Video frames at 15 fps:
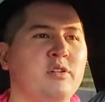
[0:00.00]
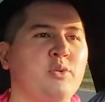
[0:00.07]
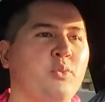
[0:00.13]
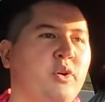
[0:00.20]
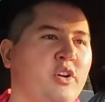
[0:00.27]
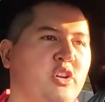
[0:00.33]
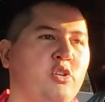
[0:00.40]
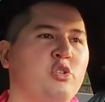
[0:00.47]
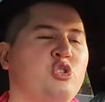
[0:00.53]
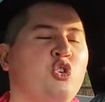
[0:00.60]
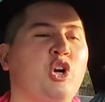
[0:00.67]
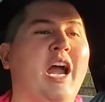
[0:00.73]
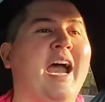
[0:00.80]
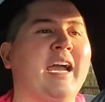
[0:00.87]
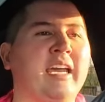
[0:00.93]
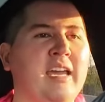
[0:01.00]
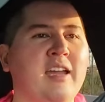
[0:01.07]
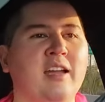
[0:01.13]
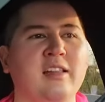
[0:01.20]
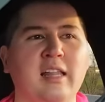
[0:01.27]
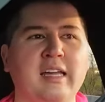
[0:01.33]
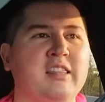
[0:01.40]
to where you're
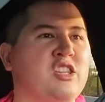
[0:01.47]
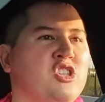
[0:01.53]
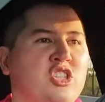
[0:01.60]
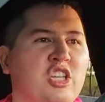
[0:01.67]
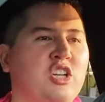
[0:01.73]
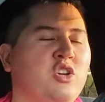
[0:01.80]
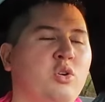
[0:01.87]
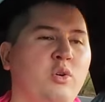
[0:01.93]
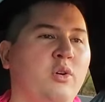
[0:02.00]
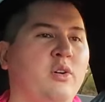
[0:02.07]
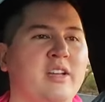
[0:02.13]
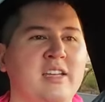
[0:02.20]
tracking the single